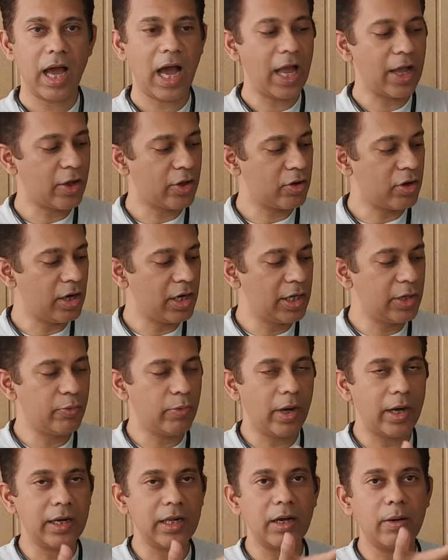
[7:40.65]
I cannot
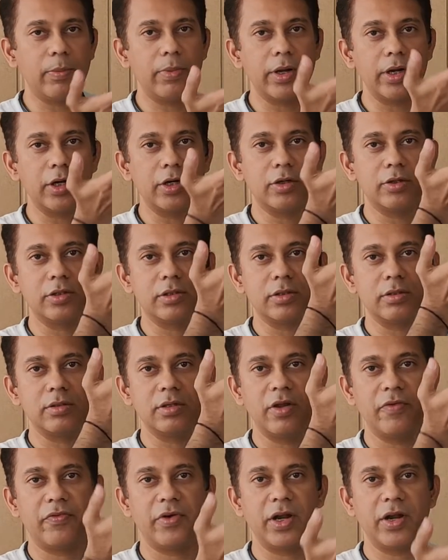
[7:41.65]
divide gubber into
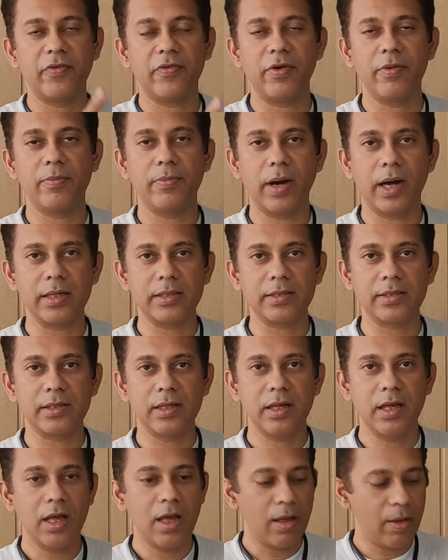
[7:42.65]
different parts.
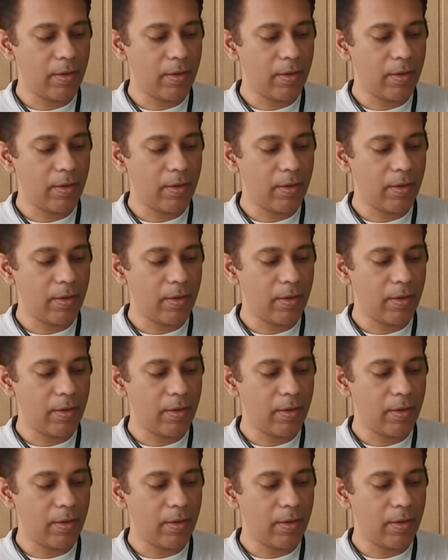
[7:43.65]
